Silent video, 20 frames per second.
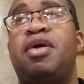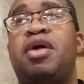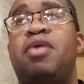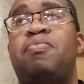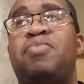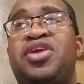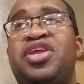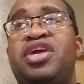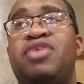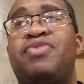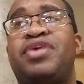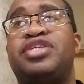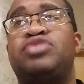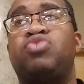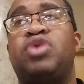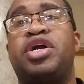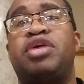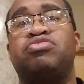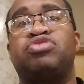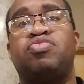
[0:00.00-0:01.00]
But anyways,
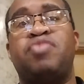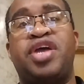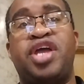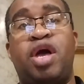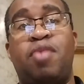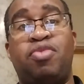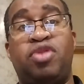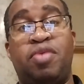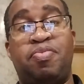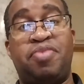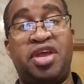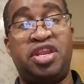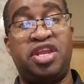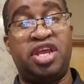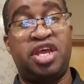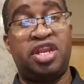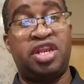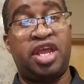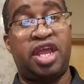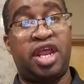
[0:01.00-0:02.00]
welcome to my humble
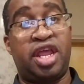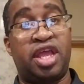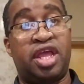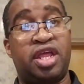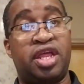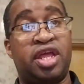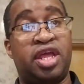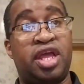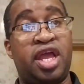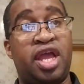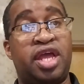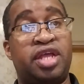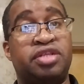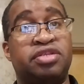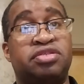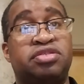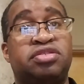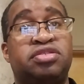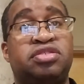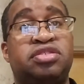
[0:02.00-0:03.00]
opinion.
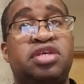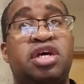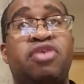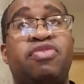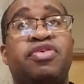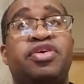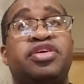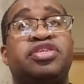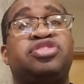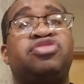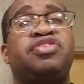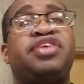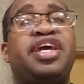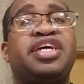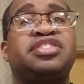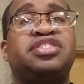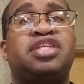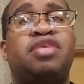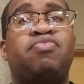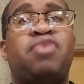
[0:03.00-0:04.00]
And so as you
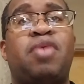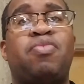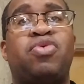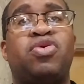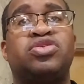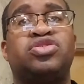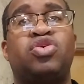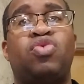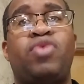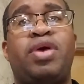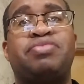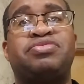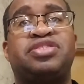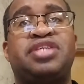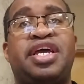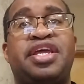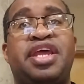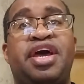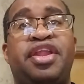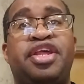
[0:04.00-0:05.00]
guessed it, my personal
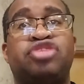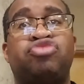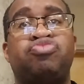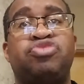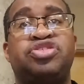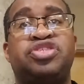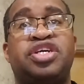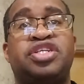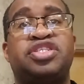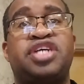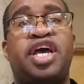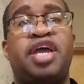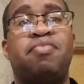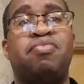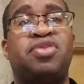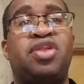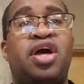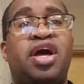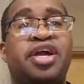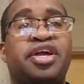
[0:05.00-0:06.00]
website,
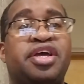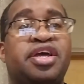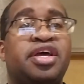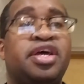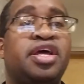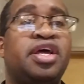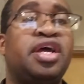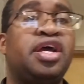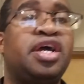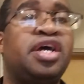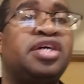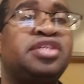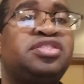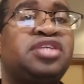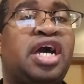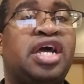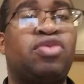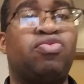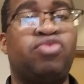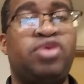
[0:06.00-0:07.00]

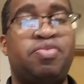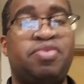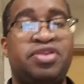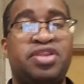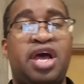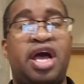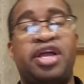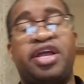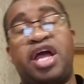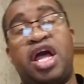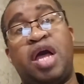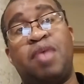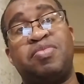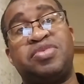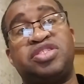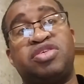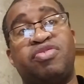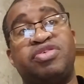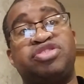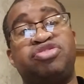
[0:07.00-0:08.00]
lhmusictimeblog.weebly.com.
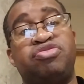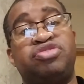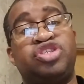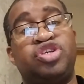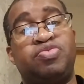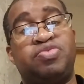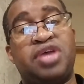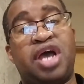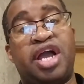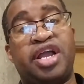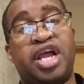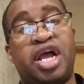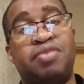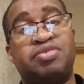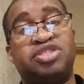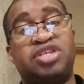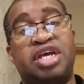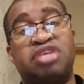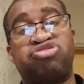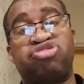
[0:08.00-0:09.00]
So it's
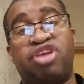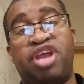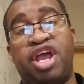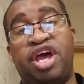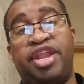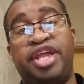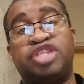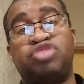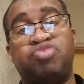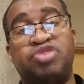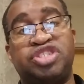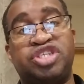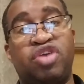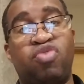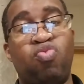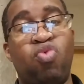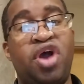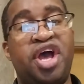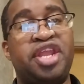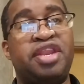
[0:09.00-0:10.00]

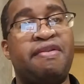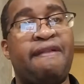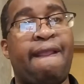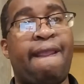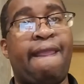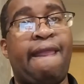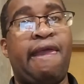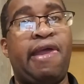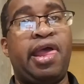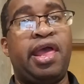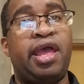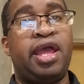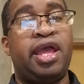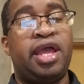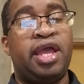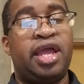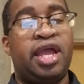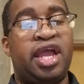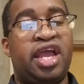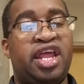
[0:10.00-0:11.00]
youtube.com/lhmusic1.
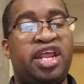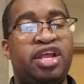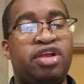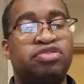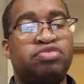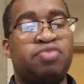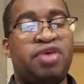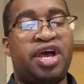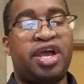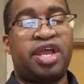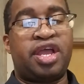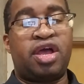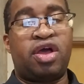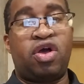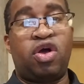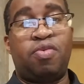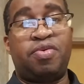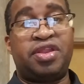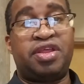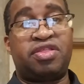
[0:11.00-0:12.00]
Here's my
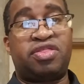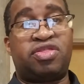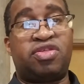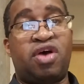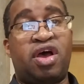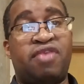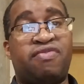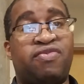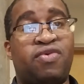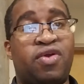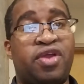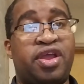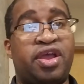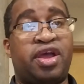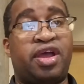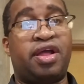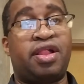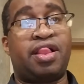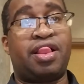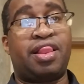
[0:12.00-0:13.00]
opening thought for you
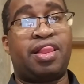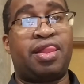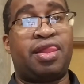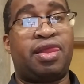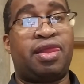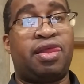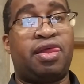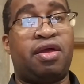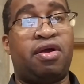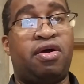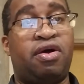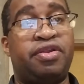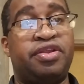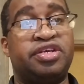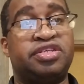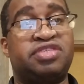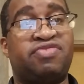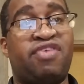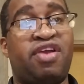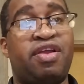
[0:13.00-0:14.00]
on
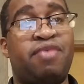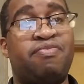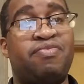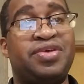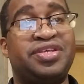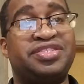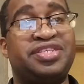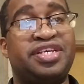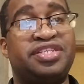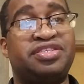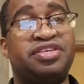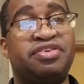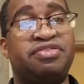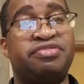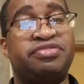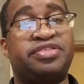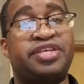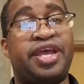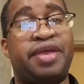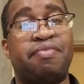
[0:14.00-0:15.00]
this very busy
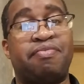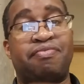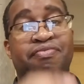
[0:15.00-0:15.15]
Tuesday.